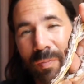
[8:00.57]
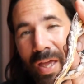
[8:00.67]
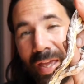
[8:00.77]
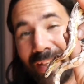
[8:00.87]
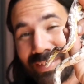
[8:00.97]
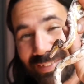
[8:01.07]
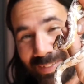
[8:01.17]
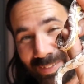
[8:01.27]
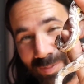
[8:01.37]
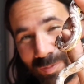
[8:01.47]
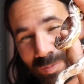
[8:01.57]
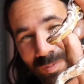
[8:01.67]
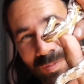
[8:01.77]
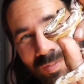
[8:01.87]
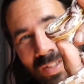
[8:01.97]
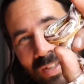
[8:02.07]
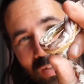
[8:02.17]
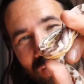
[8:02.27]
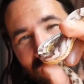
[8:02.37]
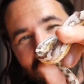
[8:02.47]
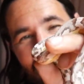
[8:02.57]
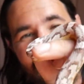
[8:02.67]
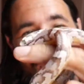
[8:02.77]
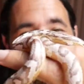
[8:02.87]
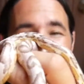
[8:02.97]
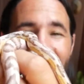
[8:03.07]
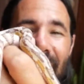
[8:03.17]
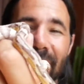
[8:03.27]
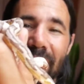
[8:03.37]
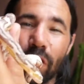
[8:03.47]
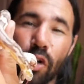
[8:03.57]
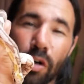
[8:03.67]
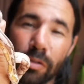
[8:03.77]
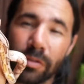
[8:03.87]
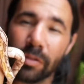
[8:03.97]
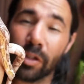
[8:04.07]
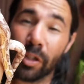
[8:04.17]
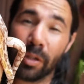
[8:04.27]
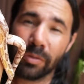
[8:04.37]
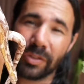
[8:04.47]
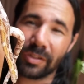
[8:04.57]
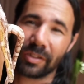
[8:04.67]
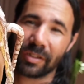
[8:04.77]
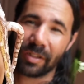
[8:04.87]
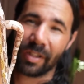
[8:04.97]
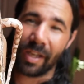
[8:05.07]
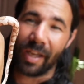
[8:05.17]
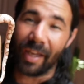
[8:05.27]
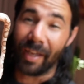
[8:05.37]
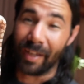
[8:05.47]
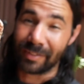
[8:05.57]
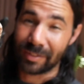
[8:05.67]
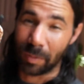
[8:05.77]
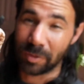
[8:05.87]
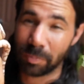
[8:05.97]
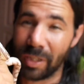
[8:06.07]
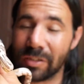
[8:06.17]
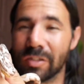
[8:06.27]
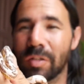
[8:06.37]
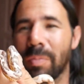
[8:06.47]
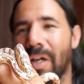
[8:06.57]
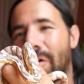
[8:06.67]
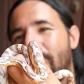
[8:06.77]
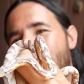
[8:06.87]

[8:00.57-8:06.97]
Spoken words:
Hazel. Hazel's a coral ghost, and something special about